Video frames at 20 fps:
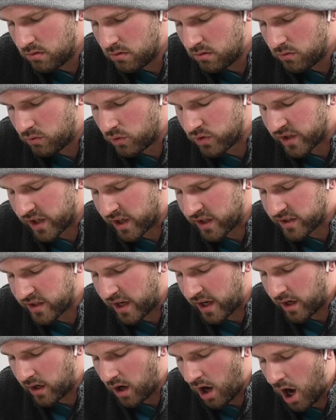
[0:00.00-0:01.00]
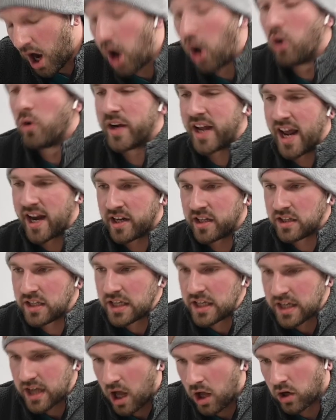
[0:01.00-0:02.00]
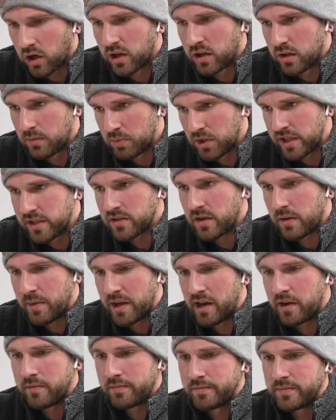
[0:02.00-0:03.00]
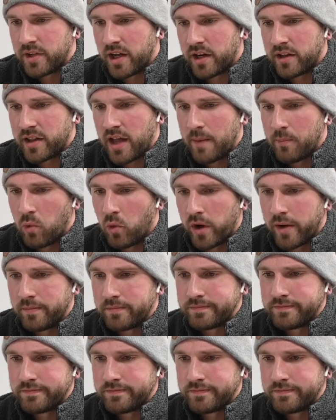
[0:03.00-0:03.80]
what was I going to say? And adding the e-collar into the place command then at that point.